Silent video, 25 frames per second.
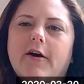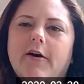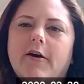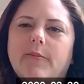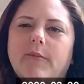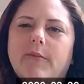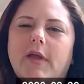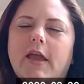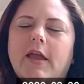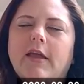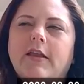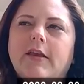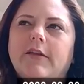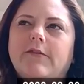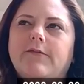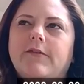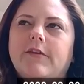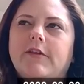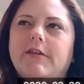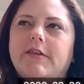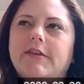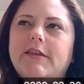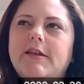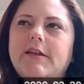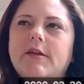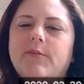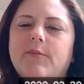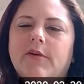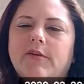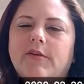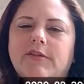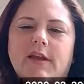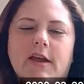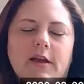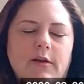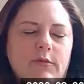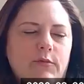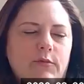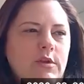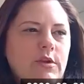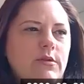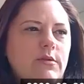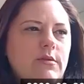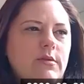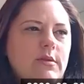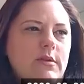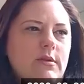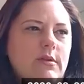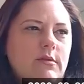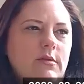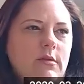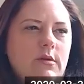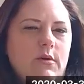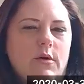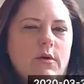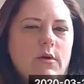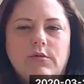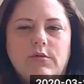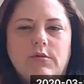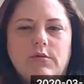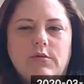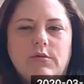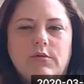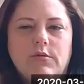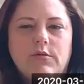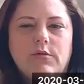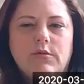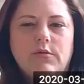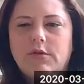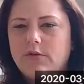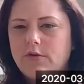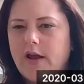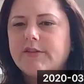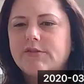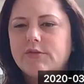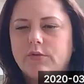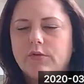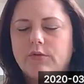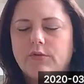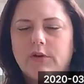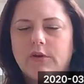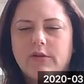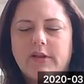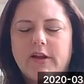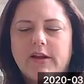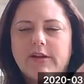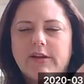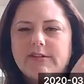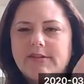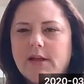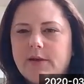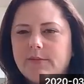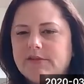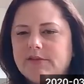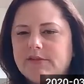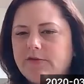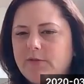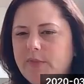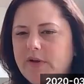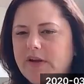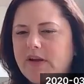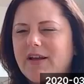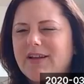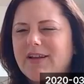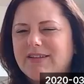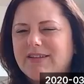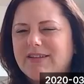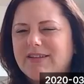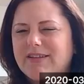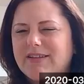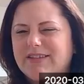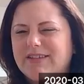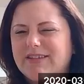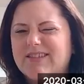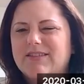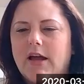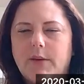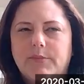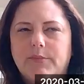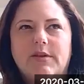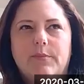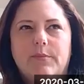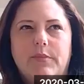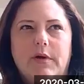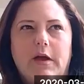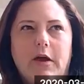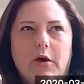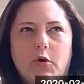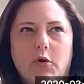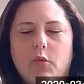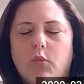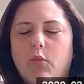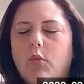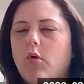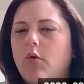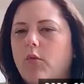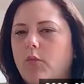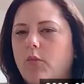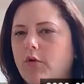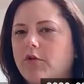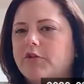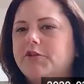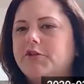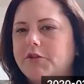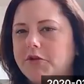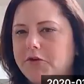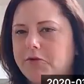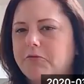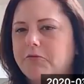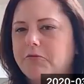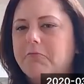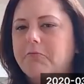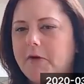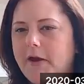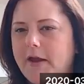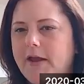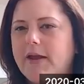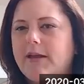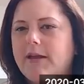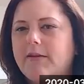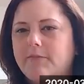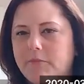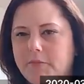And if you think about that, when you go through your high school career, a lot of times everybody kind of stops about World War II,